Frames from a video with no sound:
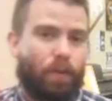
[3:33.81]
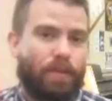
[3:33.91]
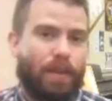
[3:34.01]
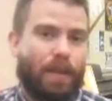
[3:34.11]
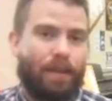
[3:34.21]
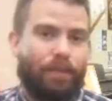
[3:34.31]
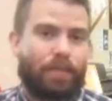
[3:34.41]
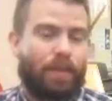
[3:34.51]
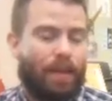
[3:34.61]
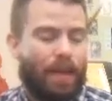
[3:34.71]

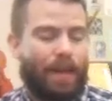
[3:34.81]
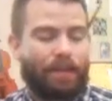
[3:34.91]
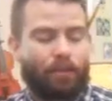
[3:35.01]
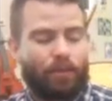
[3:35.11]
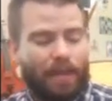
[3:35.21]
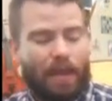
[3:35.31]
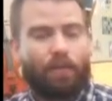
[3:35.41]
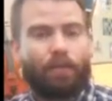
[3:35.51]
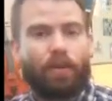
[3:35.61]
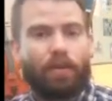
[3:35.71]
times and you
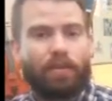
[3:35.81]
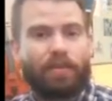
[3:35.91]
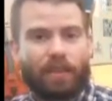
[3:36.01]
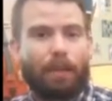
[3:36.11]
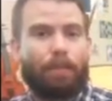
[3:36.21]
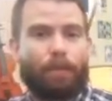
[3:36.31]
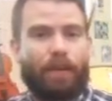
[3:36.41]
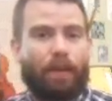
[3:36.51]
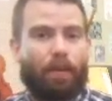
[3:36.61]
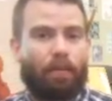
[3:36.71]
never skip a
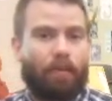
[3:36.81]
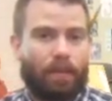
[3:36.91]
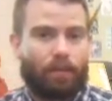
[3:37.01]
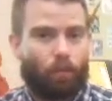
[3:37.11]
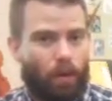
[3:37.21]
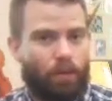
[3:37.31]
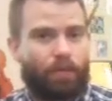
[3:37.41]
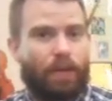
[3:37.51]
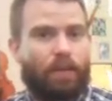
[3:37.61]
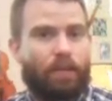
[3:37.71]
finger. It's 1
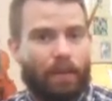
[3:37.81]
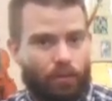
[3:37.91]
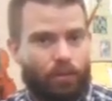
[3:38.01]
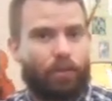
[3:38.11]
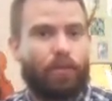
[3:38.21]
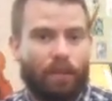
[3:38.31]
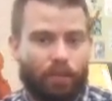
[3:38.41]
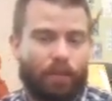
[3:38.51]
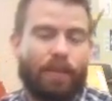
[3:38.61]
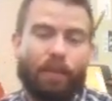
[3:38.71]
finger, then 2, then
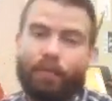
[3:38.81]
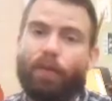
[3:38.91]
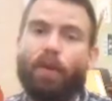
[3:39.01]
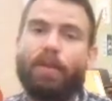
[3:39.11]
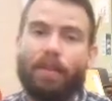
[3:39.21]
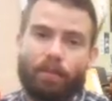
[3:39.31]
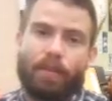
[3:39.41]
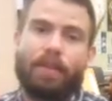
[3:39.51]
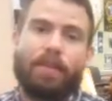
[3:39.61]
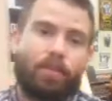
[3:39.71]
3, then 4, then
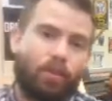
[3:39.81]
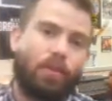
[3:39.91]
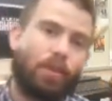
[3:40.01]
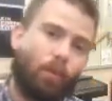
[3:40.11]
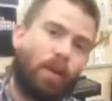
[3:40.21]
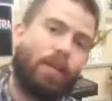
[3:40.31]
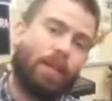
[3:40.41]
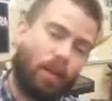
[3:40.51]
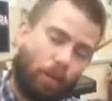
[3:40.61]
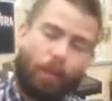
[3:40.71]
3, then 2, then 1,
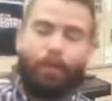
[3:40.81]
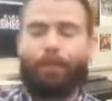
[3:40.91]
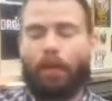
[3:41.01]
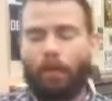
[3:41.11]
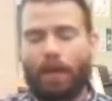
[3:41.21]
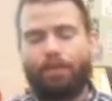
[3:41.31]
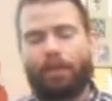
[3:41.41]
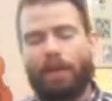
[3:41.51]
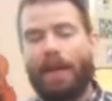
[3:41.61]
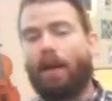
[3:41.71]
then open. Okay?
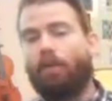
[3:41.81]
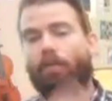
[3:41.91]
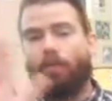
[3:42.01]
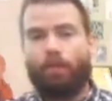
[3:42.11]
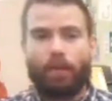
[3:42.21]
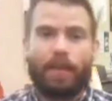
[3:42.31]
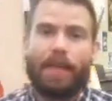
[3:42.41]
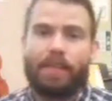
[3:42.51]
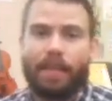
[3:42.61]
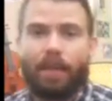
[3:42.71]
Now, for the
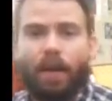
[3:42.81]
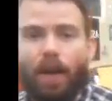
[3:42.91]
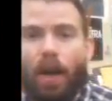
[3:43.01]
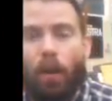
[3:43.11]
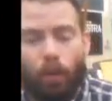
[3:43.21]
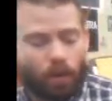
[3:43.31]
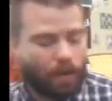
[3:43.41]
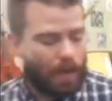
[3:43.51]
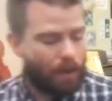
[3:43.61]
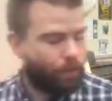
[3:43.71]
last thing, we're going to
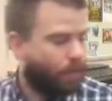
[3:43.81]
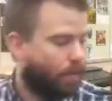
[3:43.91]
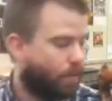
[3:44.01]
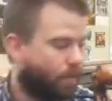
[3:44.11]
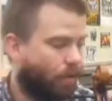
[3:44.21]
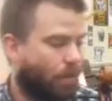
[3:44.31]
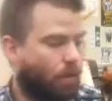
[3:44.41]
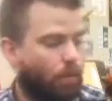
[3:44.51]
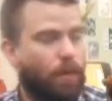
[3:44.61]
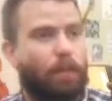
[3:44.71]
have this go.
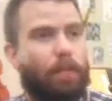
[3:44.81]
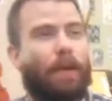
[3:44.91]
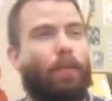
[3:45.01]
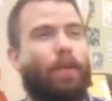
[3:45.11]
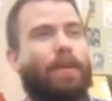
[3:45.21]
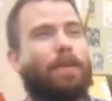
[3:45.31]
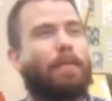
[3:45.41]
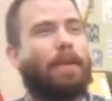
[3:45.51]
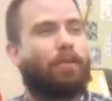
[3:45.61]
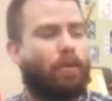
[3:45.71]
We're going to play it with the
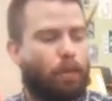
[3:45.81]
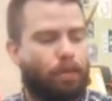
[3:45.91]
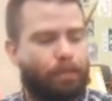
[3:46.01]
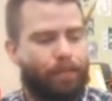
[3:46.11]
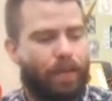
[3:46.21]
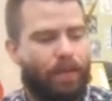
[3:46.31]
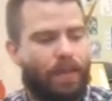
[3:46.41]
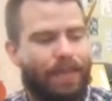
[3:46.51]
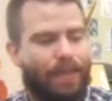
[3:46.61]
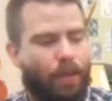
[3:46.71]
metronome, the
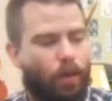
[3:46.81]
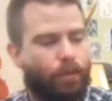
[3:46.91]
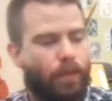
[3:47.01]
clicker,